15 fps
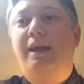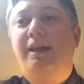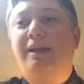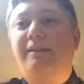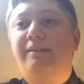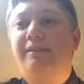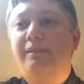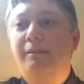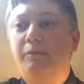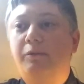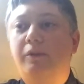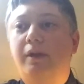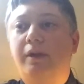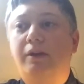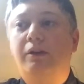it
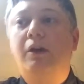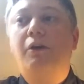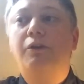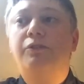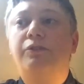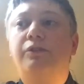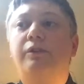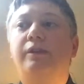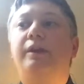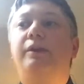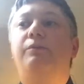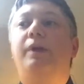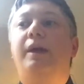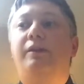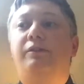seems like culturally
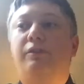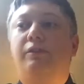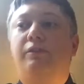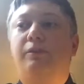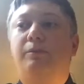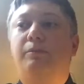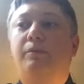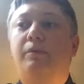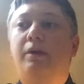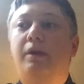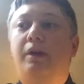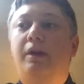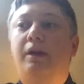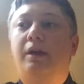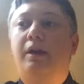racism
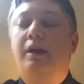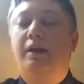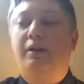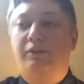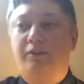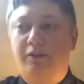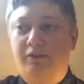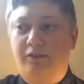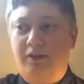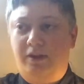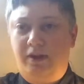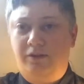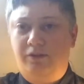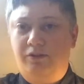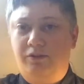exists
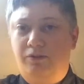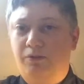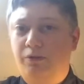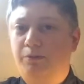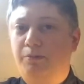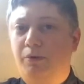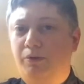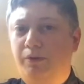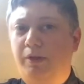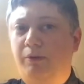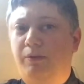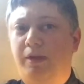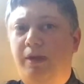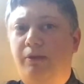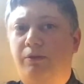against a group only
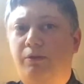when that